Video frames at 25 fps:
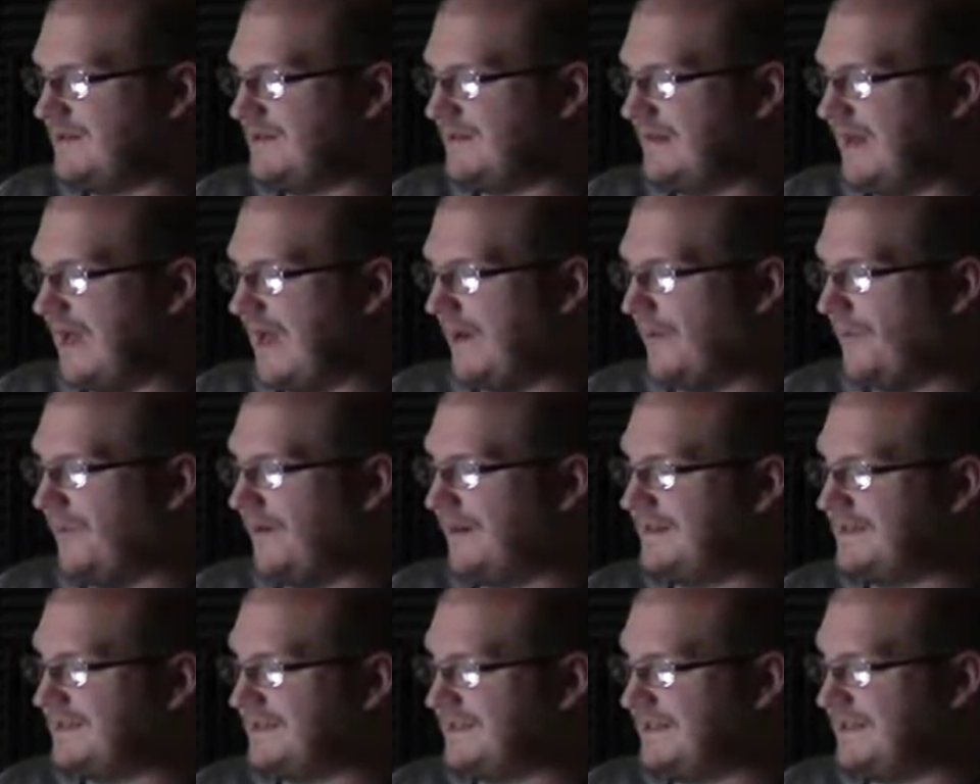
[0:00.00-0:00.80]
And
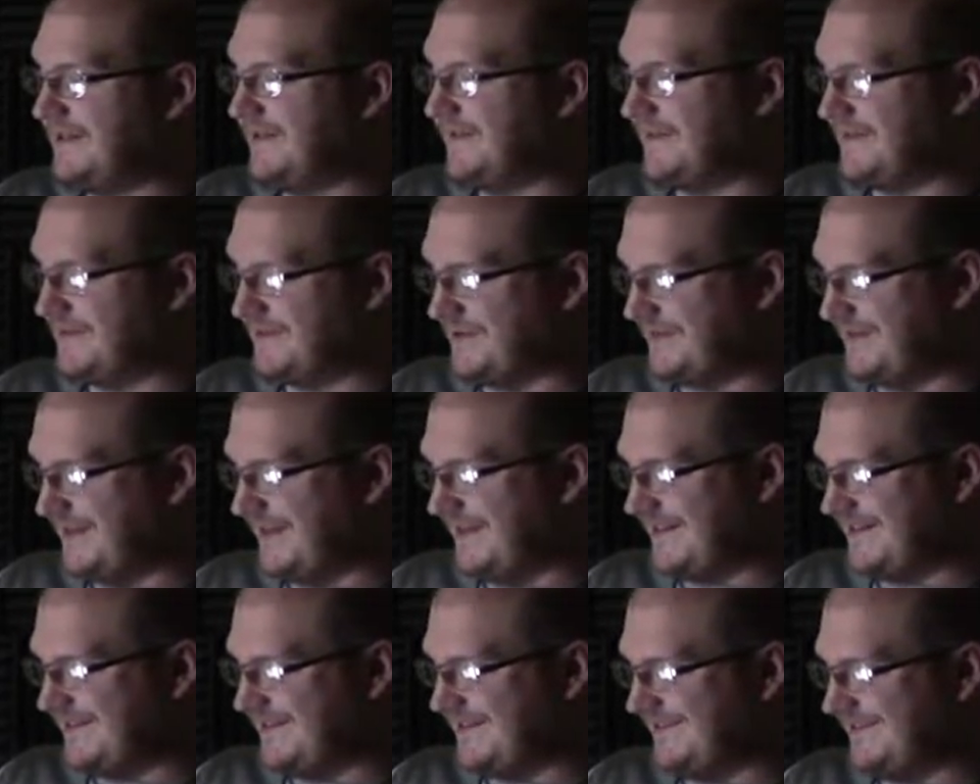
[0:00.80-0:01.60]
what is the difference of
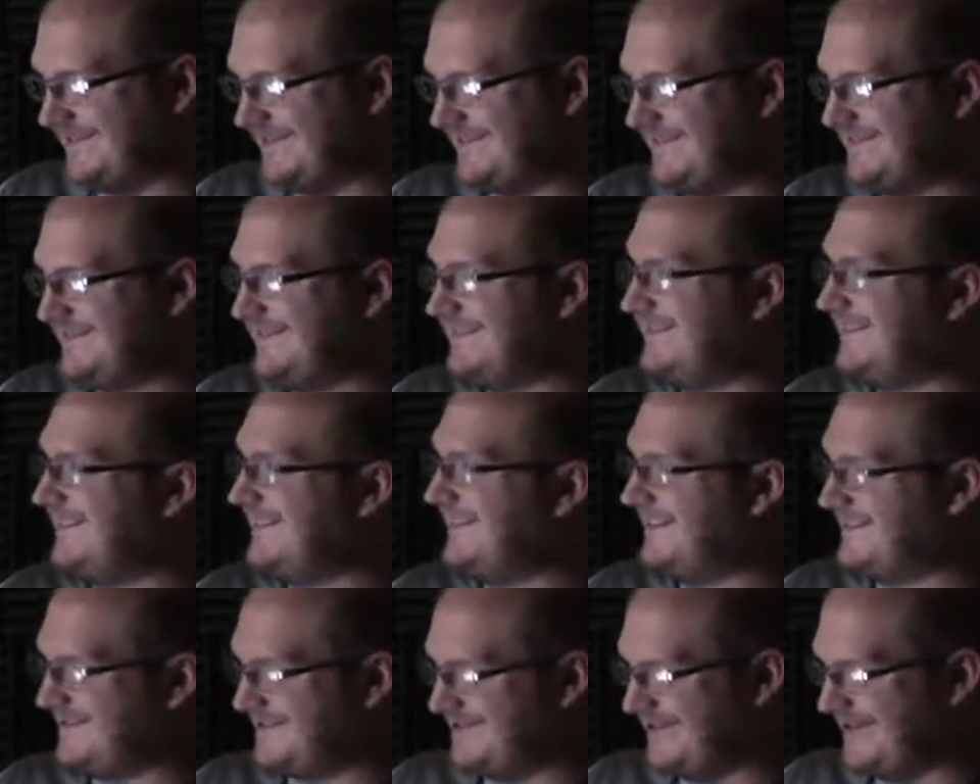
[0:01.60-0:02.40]
that color?
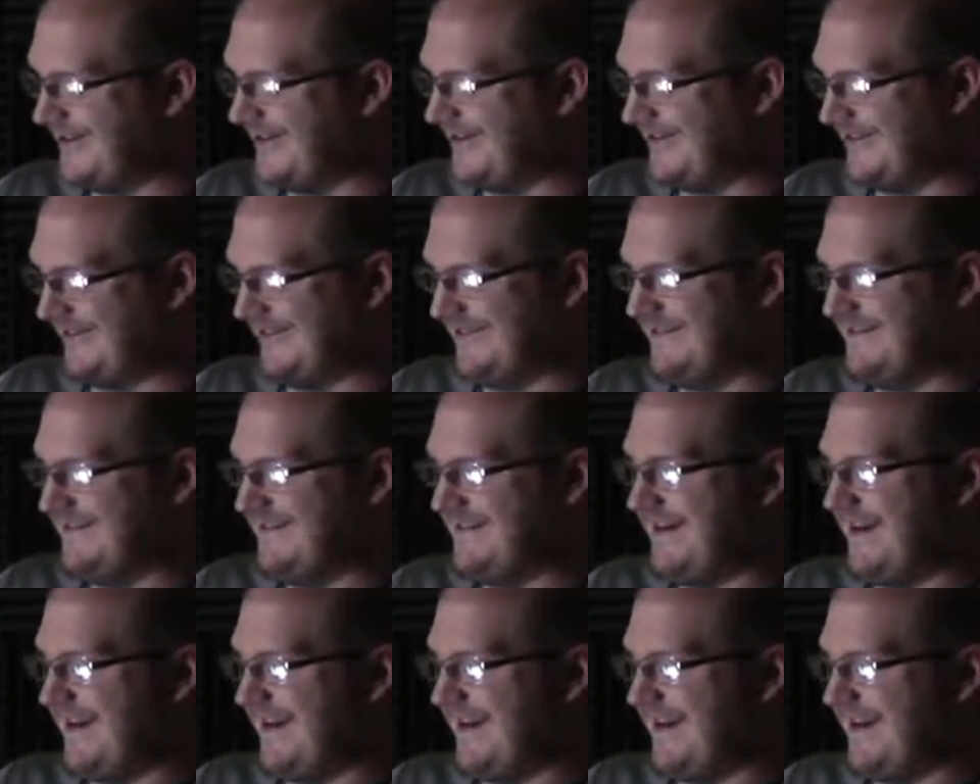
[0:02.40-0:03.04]
It's darker.